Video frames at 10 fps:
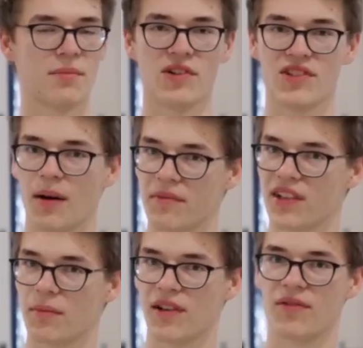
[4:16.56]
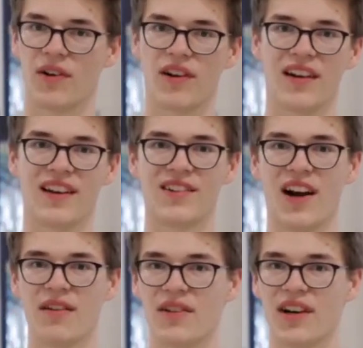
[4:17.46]
the most comfortable for the
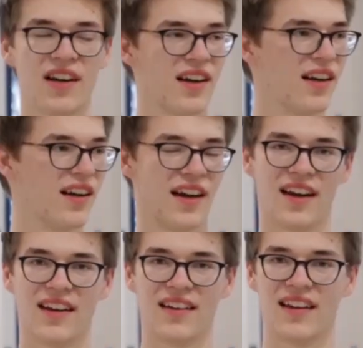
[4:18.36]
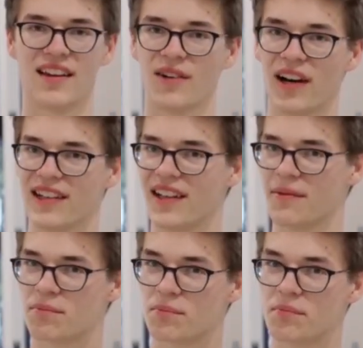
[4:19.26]
driver and it greatly
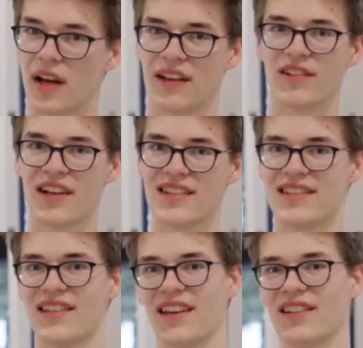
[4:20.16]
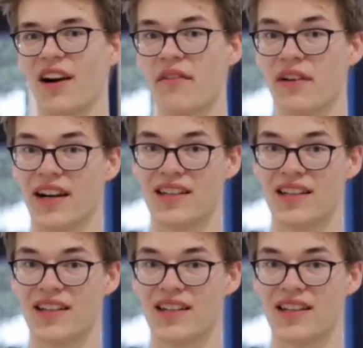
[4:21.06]
increases the driver